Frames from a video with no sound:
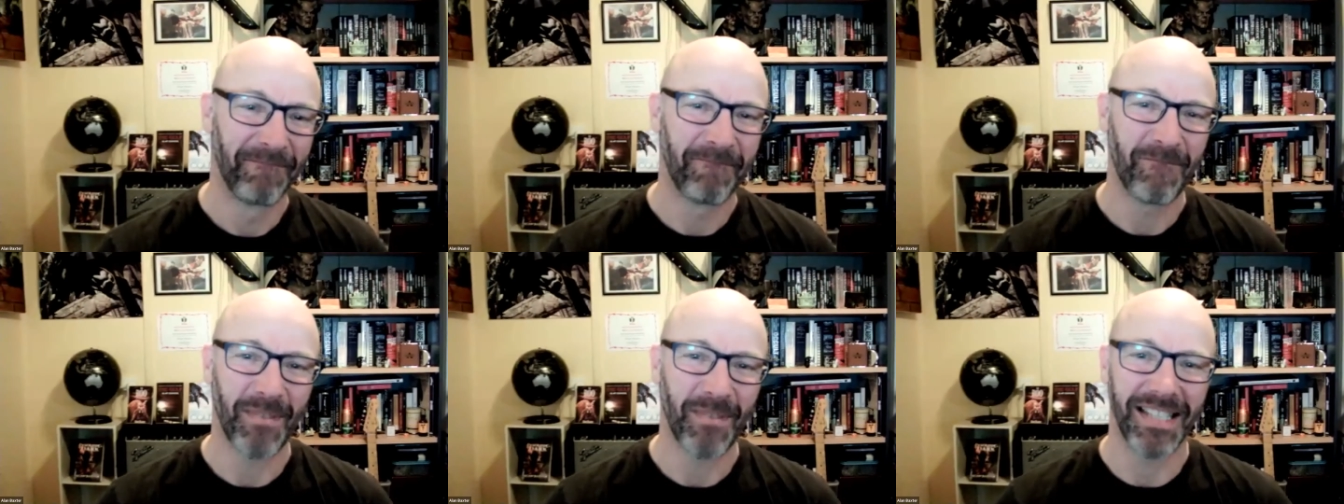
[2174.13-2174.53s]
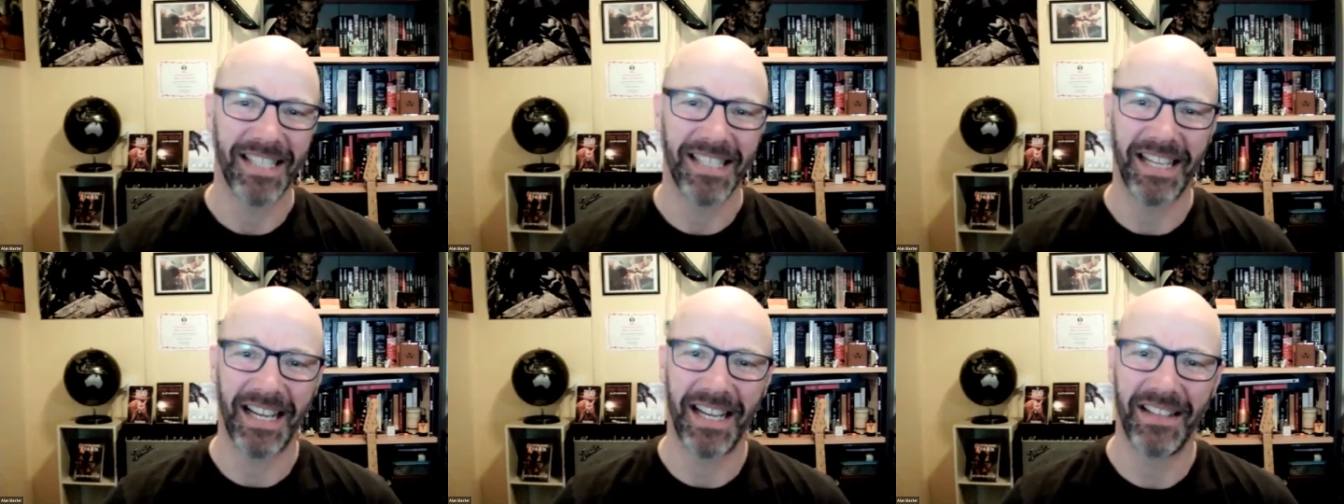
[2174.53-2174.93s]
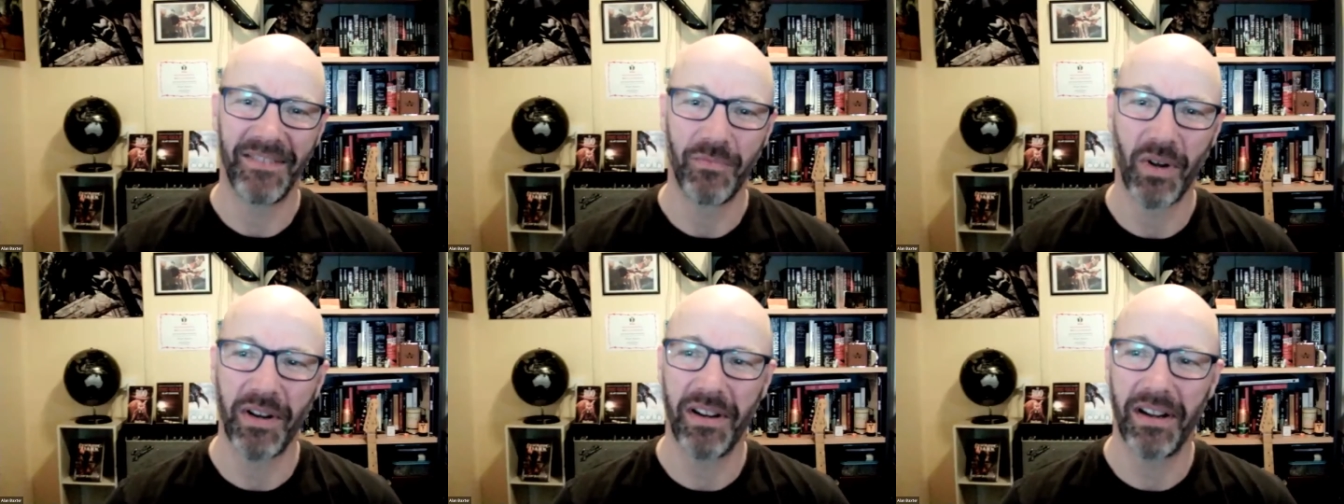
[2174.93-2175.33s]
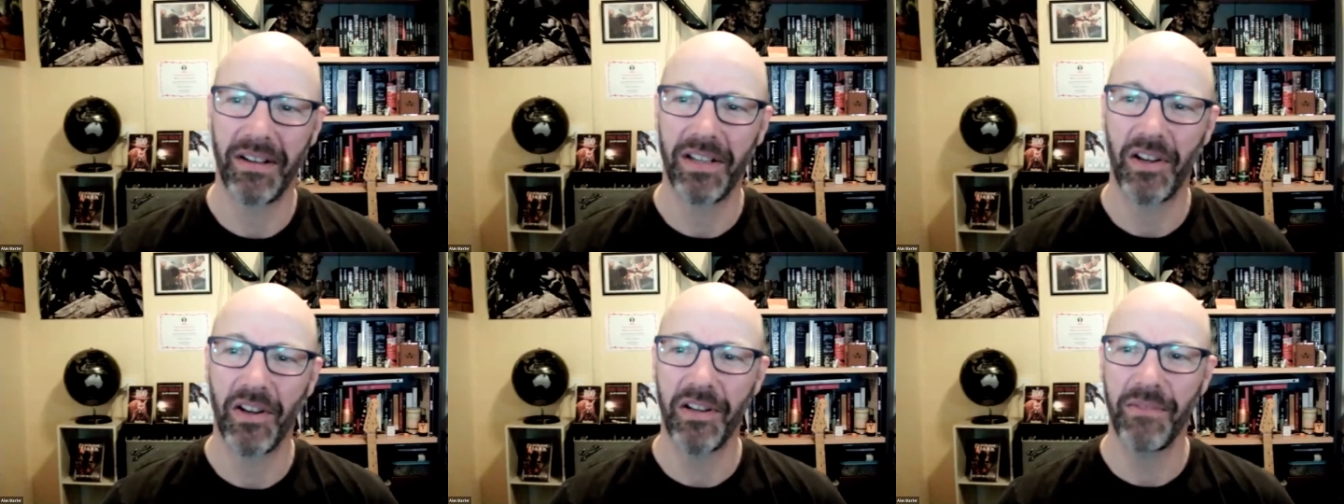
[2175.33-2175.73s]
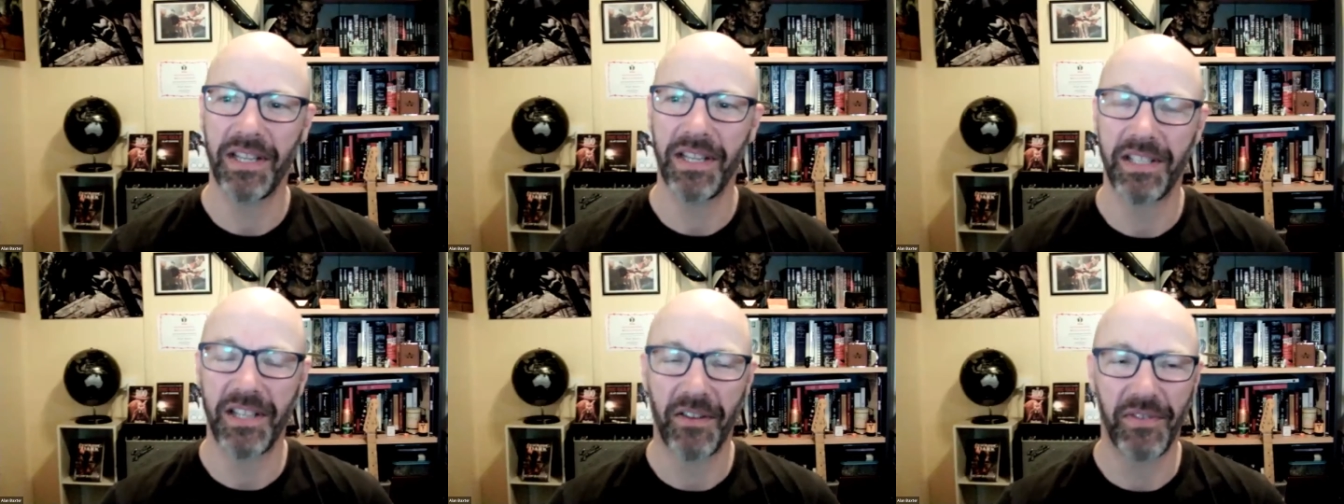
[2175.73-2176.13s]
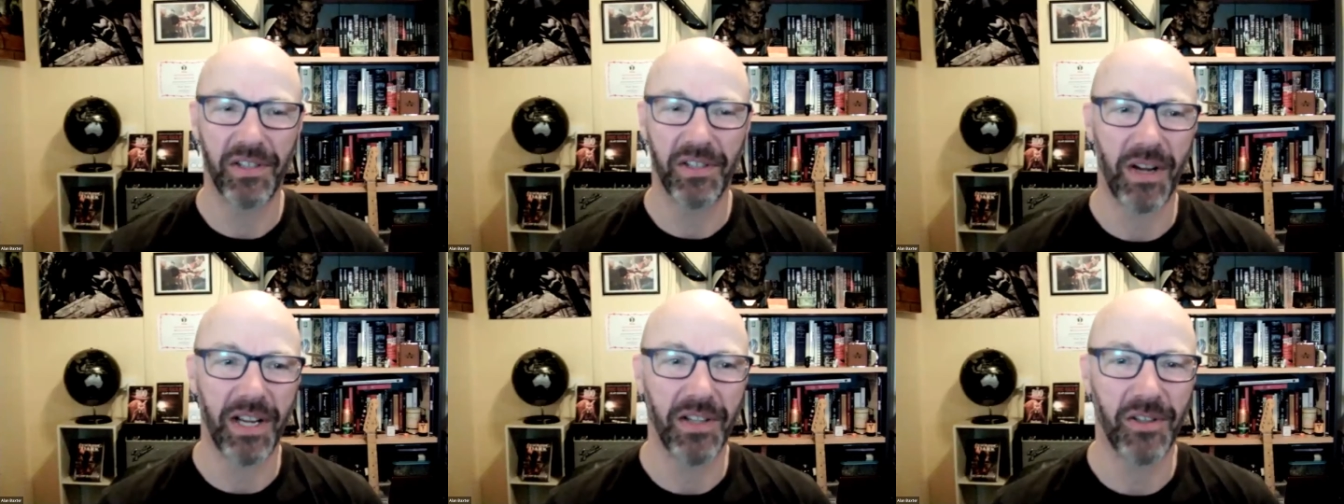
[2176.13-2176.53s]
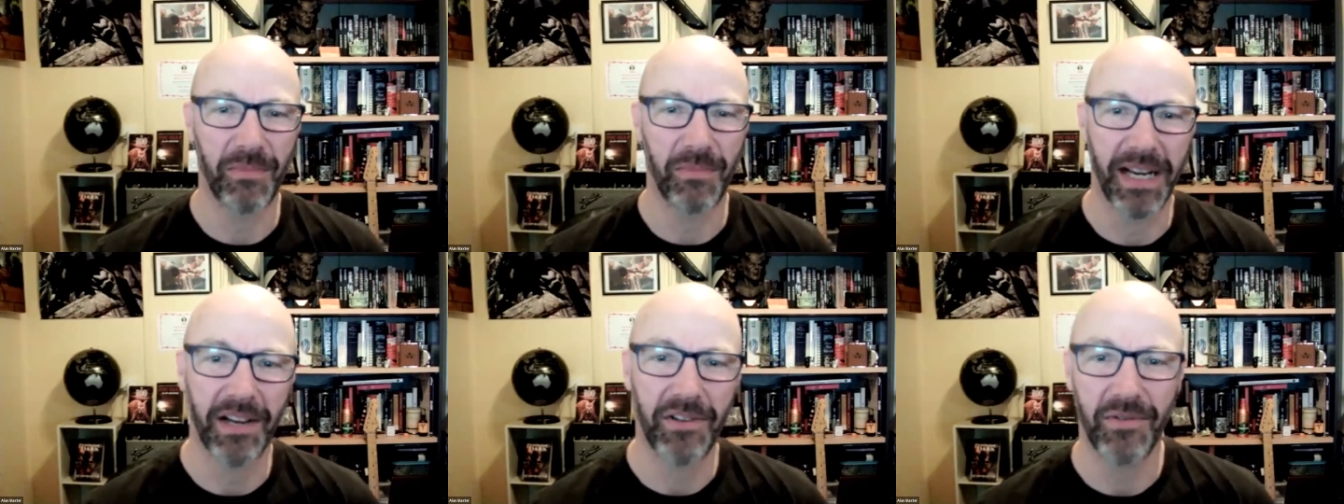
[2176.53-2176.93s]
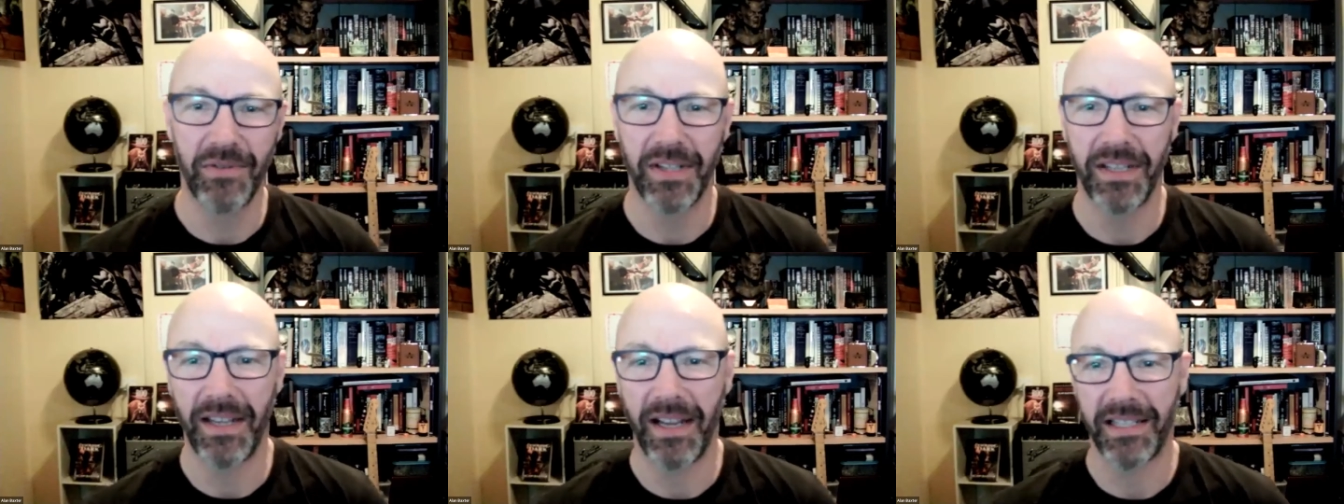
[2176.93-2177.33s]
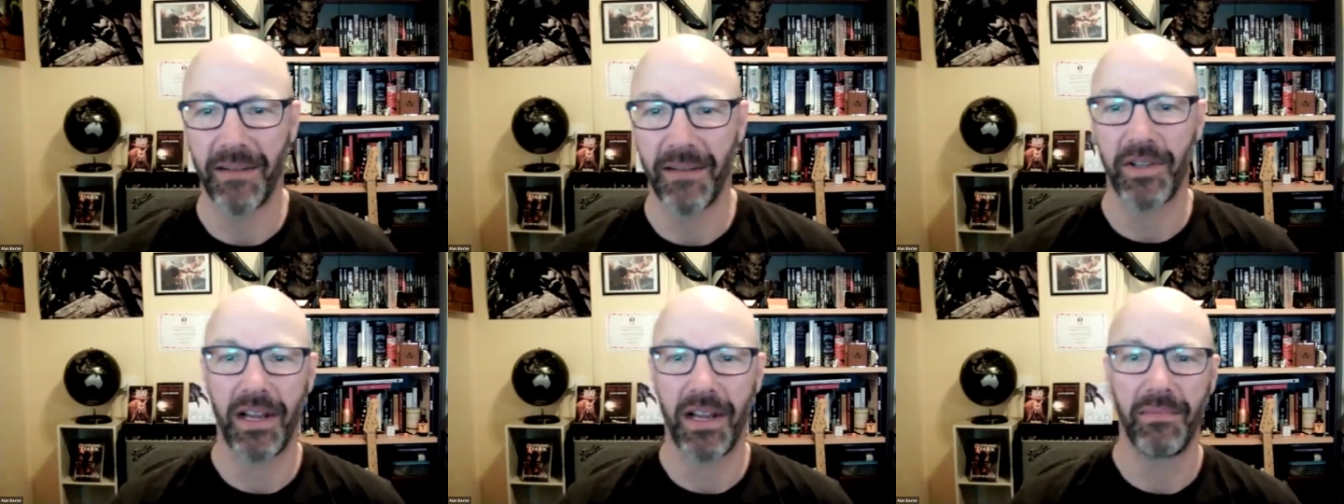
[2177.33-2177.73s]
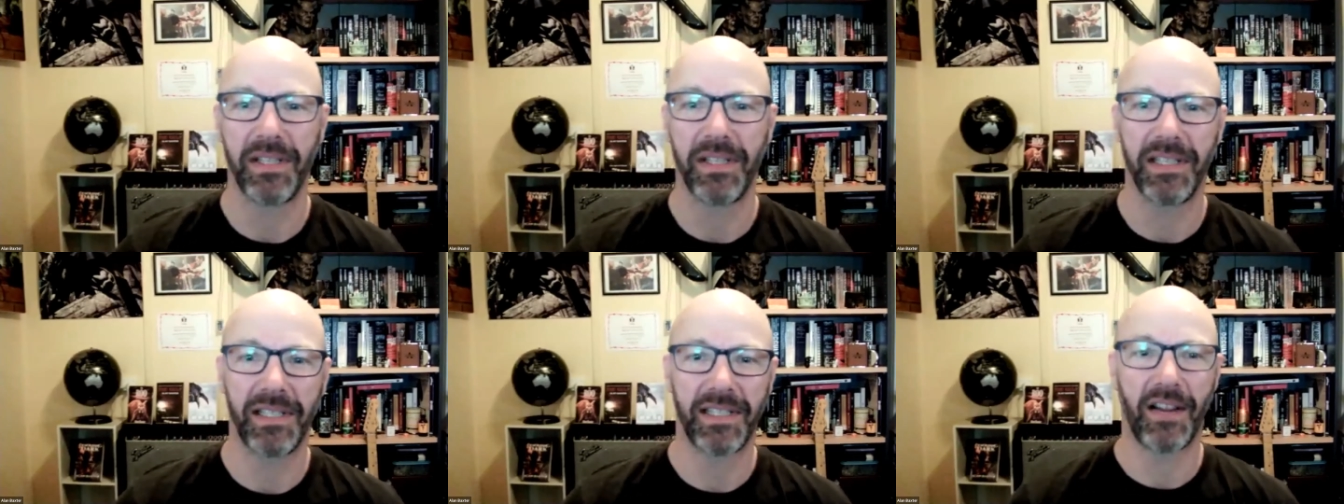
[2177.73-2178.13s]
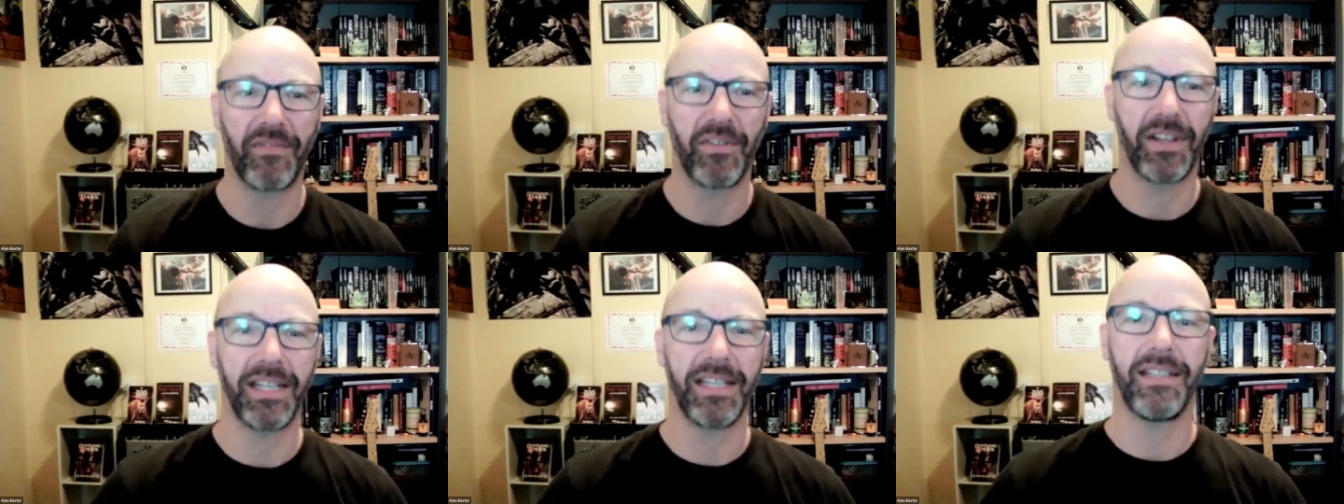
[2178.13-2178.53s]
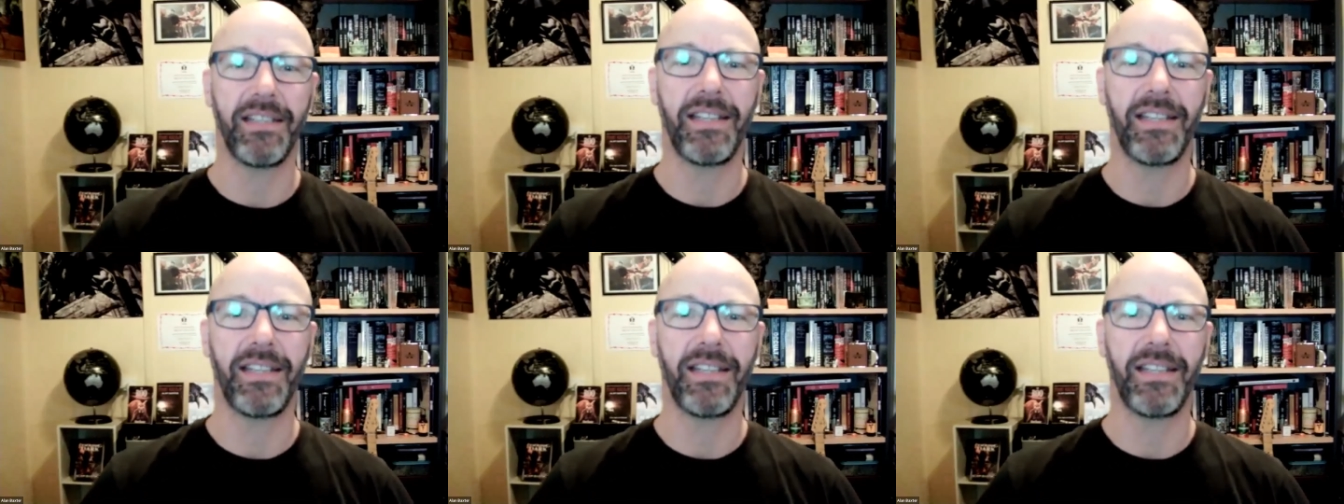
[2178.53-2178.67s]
It's a lot of my stuff is quite supernatural, and sometimes there's stuff that isn't.